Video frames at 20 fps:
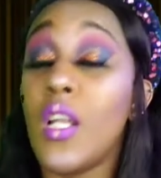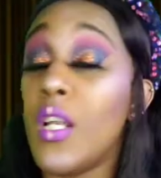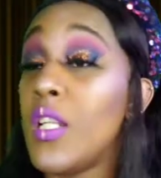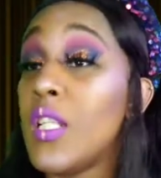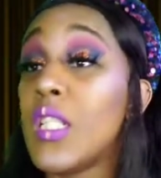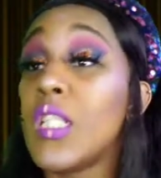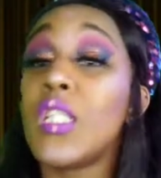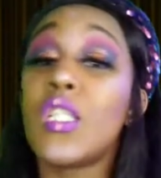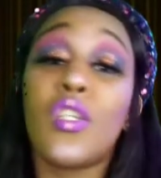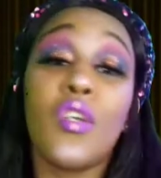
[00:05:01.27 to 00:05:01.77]

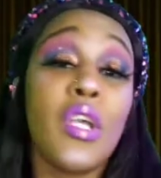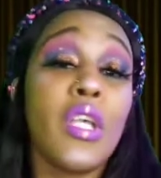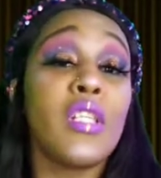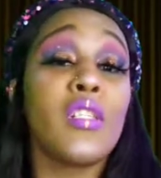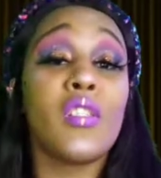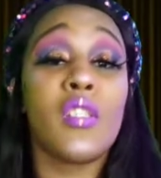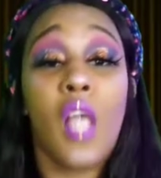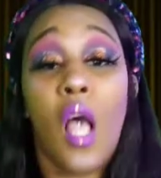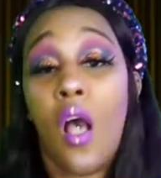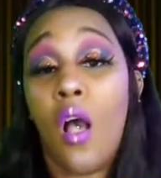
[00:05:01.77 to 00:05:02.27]
listen to
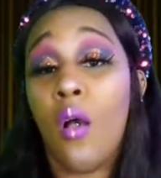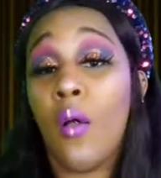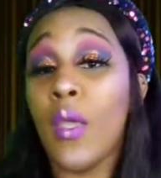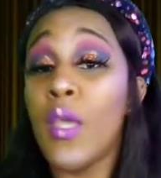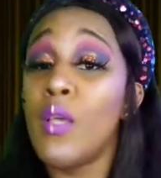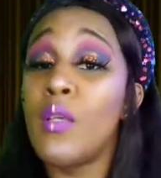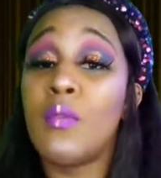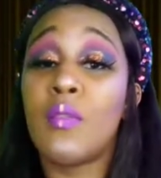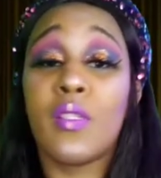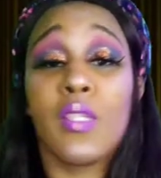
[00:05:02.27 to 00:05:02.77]
his song.
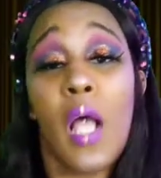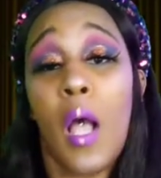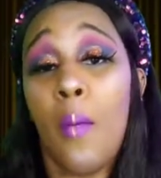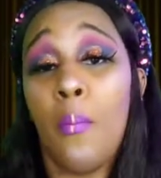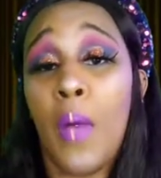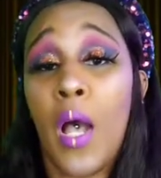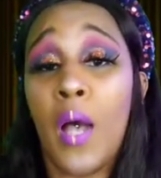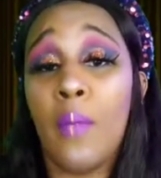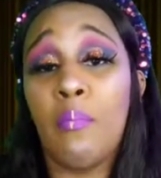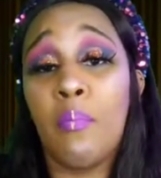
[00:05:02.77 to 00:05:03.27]
He was
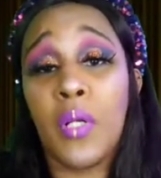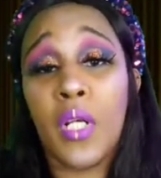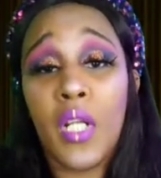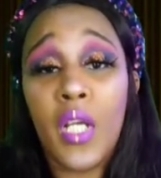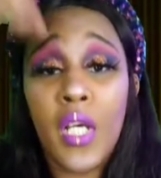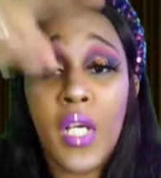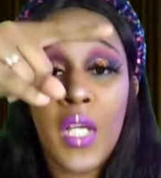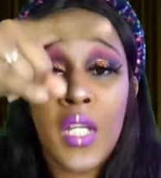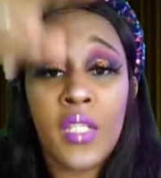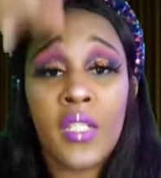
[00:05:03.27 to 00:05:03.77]
talking about
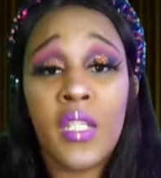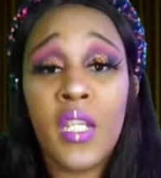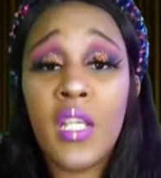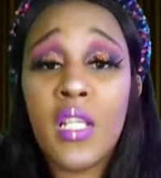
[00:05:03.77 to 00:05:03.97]
blood